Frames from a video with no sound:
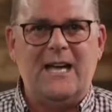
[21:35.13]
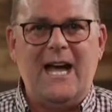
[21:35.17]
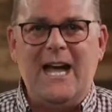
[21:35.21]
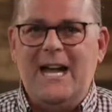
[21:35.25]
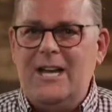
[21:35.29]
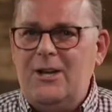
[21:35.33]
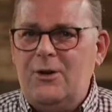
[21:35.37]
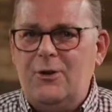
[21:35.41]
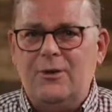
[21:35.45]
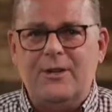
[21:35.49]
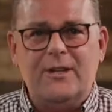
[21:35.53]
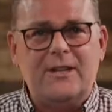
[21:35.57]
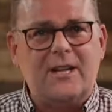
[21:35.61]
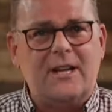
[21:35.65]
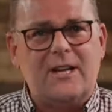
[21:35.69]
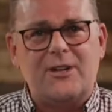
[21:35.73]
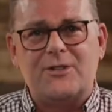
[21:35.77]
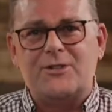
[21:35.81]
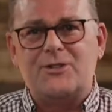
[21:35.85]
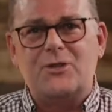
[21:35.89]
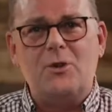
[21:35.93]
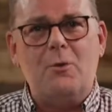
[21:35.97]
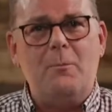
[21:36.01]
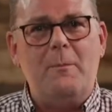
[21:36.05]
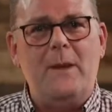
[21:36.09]
I know that there are
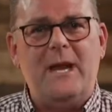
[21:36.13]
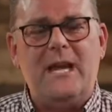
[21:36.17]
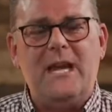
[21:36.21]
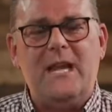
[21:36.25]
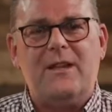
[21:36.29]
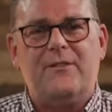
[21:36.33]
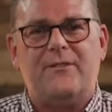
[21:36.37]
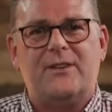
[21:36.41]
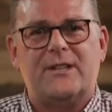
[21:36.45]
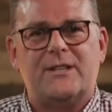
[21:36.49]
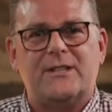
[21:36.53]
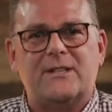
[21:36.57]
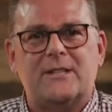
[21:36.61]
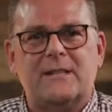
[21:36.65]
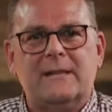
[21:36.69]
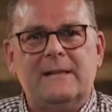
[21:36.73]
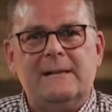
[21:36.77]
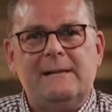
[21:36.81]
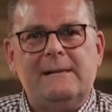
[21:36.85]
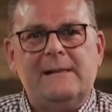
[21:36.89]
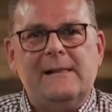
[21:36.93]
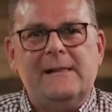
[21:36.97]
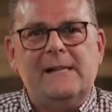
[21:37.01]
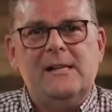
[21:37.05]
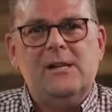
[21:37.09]
so many of us
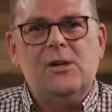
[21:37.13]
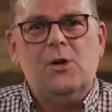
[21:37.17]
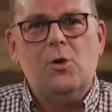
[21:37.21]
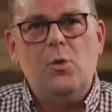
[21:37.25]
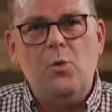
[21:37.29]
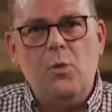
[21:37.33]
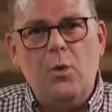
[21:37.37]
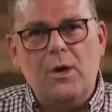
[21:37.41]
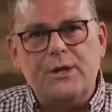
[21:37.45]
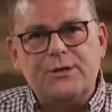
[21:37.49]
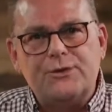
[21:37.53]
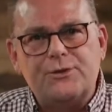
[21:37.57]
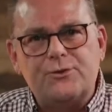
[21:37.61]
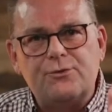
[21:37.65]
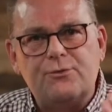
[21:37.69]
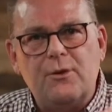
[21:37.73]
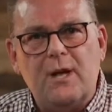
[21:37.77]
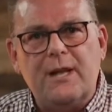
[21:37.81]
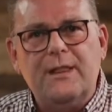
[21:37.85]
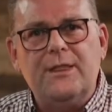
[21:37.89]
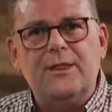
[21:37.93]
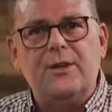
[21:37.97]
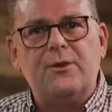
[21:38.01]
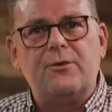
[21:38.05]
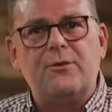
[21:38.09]
who once ran